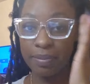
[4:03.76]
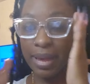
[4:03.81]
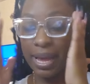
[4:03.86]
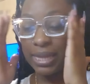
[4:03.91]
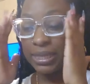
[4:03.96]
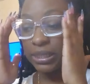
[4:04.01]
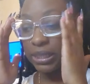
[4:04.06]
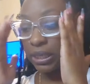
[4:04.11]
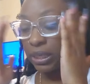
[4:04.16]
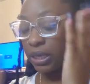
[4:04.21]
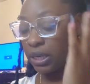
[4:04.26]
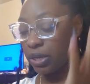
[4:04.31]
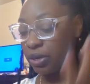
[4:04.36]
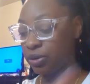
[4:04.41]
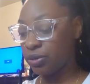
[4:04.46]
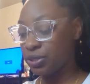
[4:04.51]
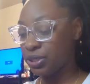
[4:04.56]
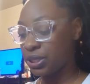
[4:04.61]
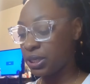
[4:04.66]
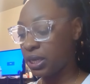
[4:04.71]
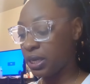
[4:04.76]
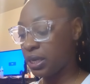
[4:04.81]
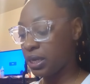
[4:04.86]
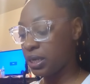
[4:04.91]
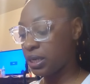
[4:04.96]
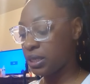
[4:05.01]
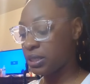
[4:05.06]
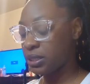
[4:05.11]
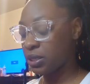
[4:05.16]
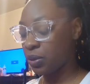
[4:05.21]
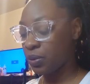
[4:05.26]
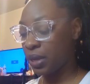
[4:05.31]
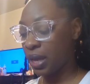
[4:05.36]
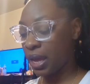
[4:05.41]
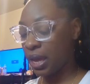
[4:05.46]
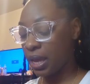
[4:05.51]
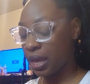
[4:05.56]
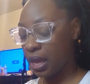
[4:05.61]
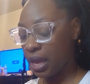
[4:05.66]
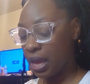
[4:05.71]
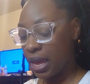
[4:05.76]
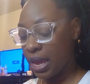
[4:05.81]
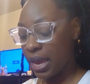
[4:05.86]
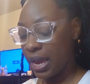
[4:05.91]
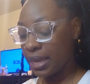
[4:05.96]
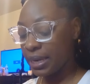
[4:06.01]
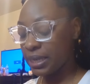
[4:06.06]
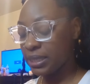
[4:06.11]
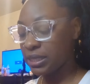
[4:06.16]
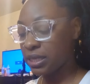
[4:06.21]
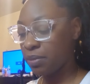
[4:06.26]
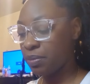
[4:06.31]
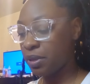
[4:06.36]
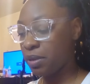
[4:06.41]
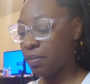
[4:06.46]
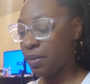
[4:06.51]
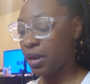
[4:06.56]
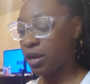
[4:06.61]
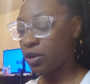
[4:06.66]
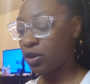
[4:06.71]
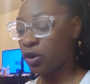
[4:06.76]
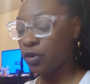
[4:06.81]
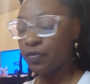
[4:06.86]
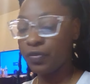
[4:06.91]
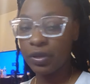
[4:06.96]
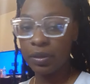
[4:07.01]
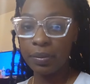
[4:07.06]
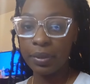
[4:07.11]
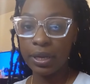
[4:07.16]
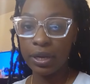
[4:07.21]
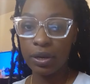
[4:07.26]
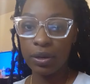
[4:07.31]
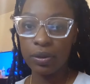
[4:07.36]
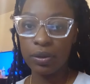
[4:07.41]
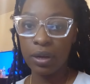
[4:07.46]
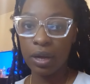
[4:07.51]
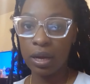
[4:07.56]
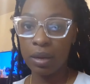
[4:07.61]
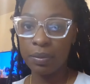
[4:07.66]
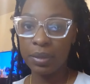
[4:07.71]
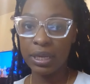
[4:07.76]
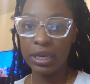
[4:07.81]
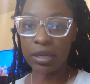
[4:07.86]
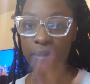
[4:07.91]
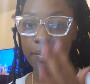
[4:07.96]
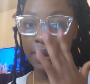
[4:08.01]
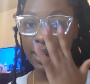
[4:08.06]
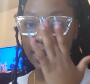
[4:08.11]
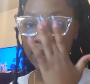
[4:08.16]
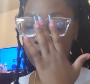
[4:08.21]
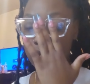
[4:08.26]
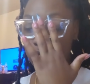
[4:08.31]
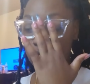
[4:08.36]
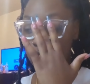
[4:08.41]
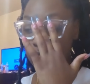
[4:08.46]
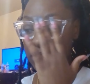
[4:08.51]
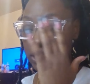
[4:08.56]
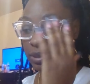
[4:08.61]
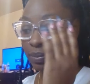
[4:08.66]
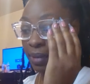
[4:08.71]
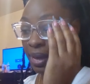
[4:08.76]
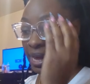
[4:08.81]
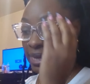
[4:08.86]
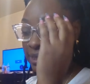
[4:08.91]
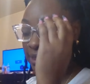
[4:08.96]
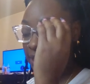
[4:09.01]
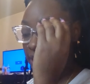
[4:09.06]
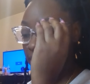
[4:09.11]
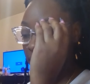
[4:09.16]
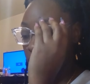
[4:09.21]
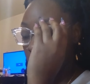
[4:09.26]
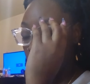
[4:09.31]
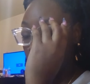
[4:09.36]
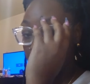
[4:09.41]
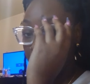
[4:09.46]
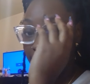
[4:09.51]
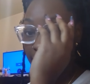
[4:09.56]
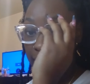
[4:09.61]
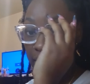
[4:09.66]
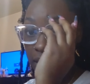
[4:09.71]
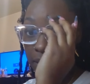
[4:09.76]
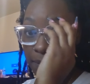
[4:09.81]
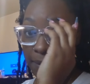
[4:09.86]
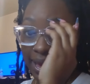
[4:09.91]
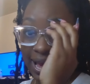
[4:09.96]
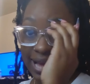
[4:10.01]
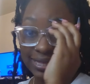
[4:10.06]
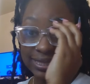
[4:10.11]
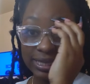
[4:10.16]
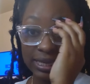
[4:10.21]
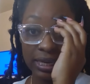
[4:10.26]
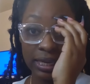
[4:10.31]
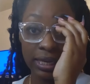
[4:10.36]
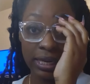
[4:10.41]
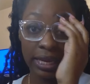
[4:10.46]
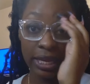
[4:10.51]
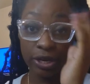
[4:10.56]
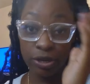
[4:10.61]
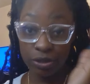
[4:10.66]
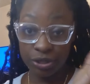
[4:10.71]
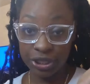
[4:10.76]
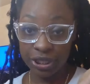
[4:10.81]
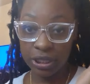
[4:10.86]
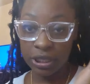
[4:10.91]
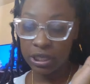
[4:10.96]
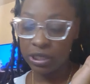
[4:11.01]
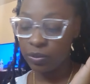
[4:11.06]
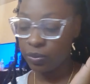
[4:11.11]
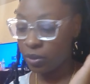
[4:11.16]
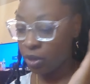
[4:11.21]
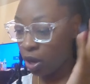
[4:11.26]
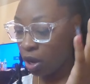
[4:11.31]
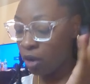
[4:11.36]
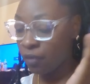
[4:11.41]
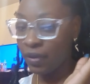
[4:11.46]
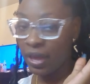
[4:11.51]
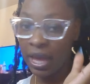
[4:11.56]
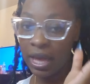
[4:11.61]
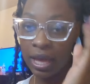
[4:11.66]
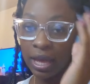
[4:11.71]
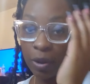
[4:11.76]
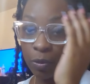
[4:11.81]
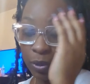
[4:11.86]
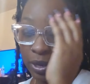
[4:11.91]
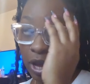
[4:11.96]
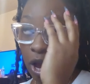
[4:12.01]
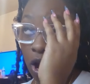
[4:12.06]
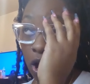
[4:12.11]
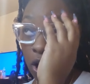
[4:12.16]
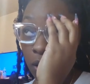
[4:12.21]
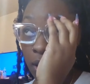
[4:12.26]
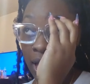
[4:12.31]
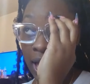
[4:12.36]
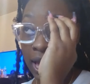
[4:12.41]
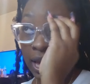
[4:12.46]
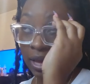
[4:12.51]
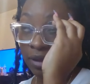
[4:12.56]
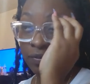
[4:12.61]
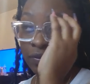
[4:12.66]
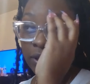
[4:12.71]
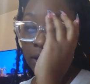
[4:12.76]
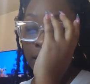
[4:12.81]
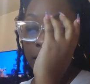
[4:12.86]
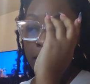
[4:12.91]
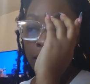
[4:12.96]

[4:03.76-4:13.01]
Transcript: masculine energy is, okay? And this can be male or female, um, anybody who is masculine or in a masculine energy, because we all have we all have